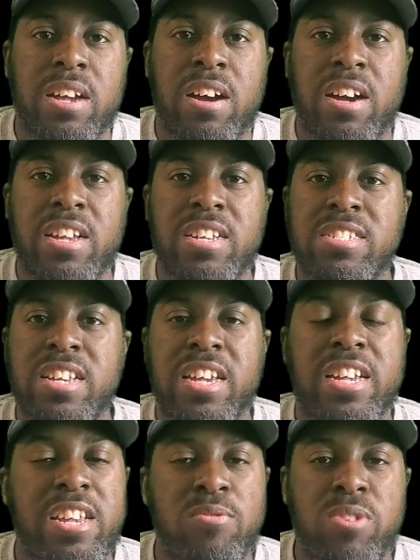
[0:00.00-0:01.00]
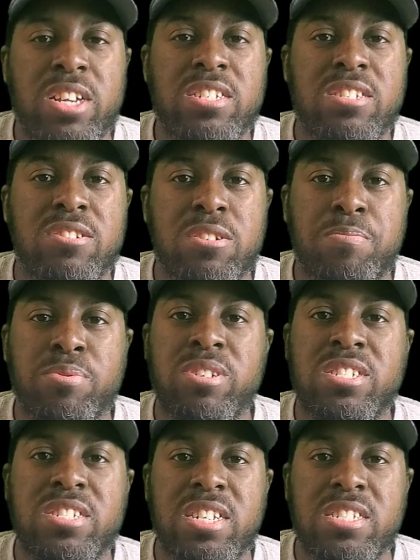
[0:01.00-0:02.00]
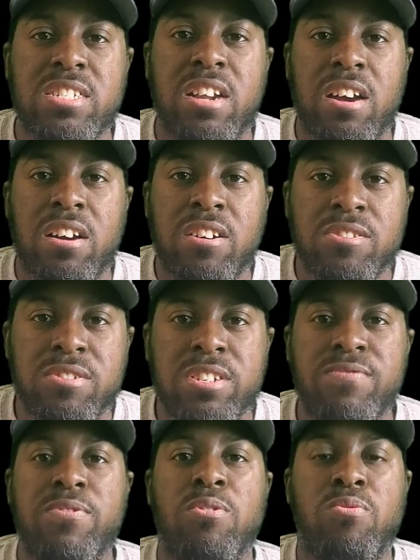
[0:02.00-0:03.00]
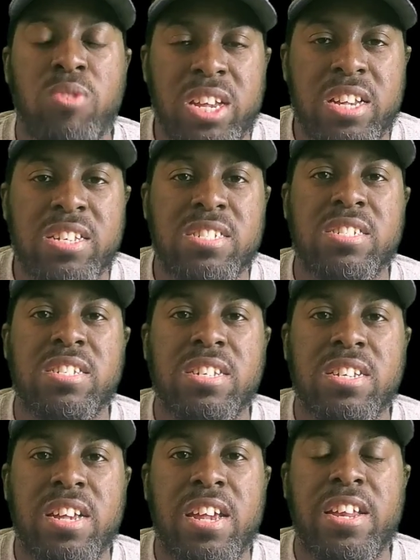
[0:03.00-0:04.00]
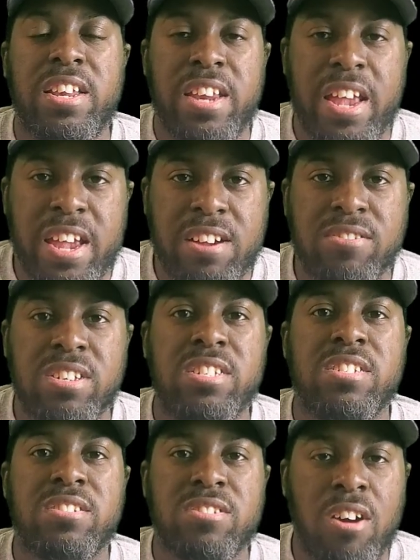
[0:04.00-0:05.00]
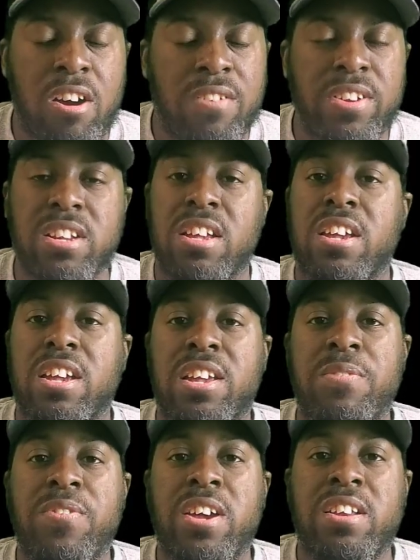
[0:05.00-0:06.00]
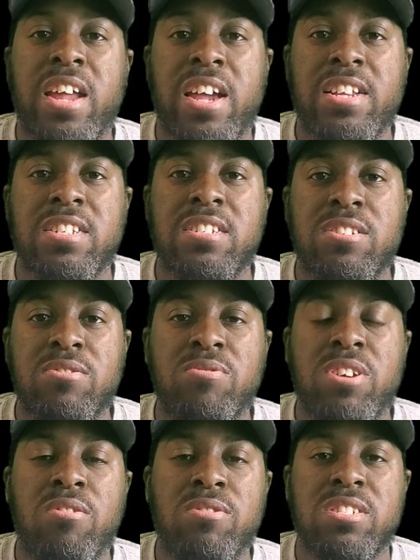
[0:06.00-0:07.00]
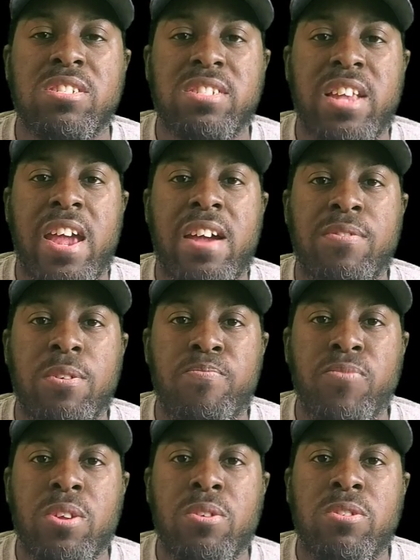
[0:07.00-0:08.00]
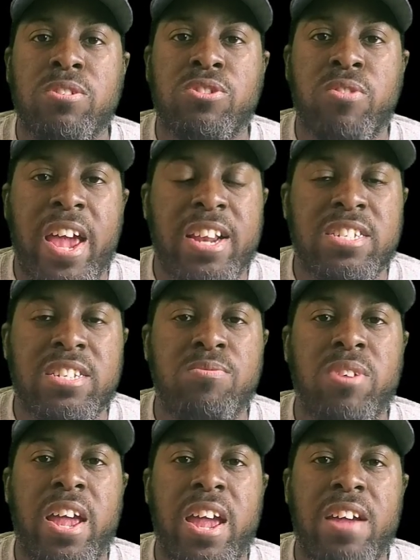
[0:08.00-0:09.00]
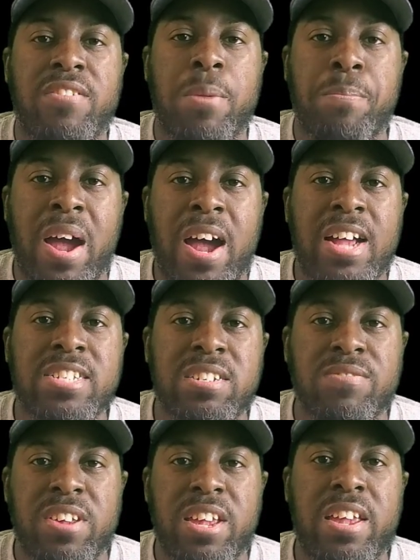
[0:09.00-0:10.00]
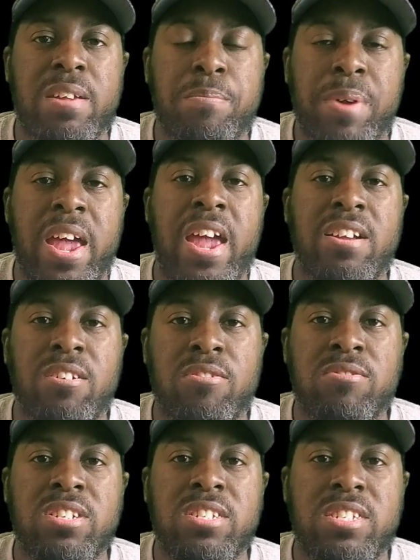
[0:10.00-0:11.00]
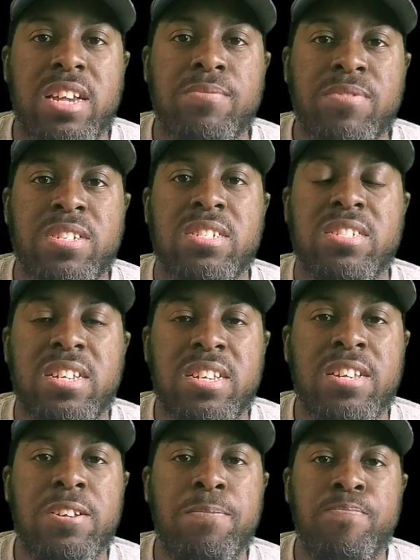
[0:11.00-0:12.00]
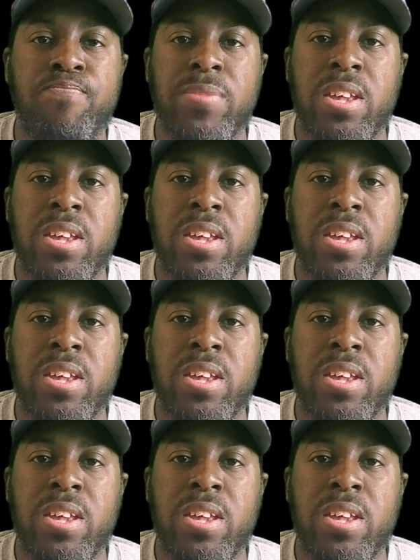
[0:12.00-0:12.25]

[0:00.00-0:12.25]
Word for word: Uh, he said he went into the preseason hungry for wins, and now he is starving. He felt like the new coaching staff strategy will have a positive impact on the depth of his team,